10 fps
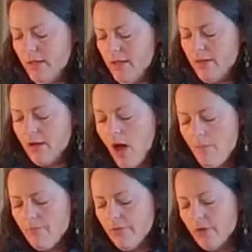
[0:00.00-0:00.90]
the
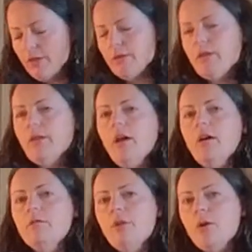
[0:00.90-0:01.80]
comfort
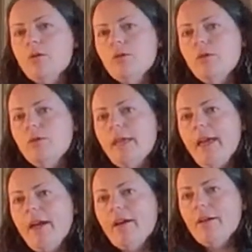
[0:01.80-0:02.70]
of those who
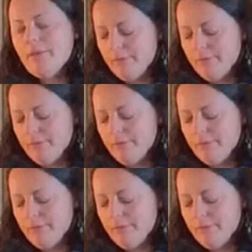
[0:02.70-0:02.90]
care.